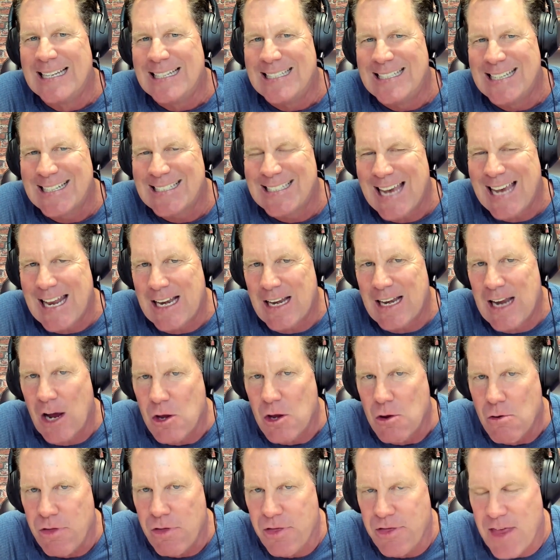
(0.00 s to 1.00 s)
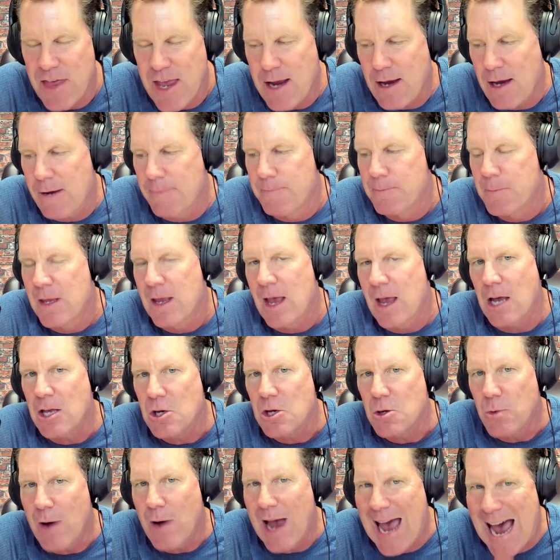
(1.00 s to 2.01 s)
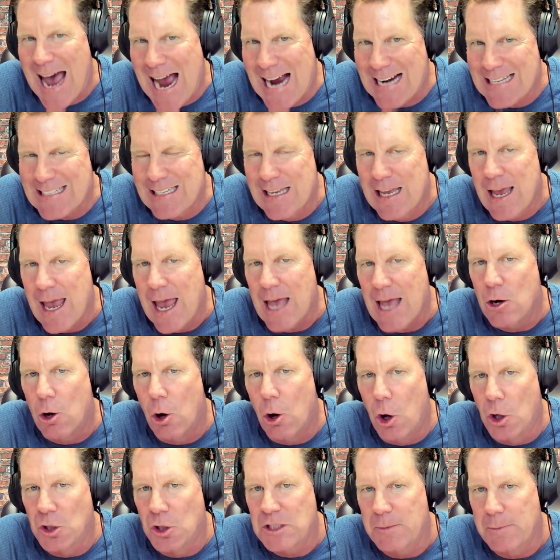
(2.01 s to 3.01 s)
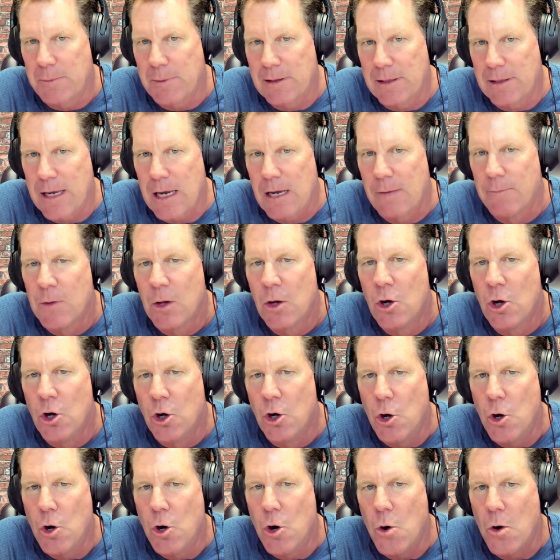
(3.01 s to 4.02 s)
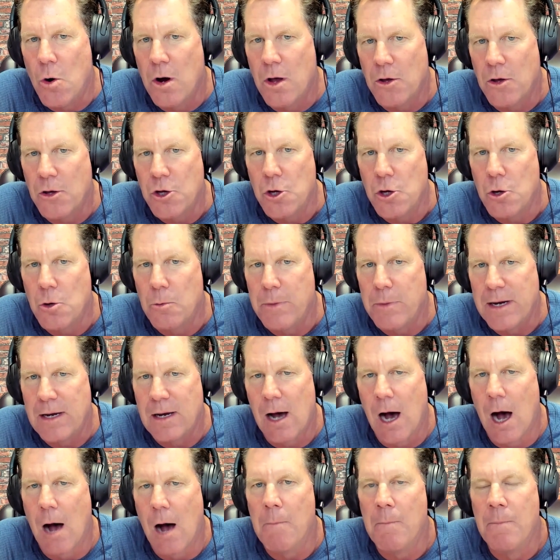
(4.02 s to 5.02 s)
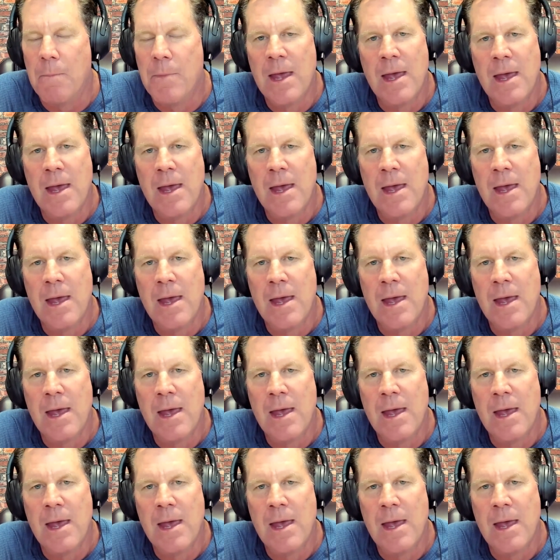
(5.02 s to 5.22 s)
dictating how you think, how you act, and ultimately who you become.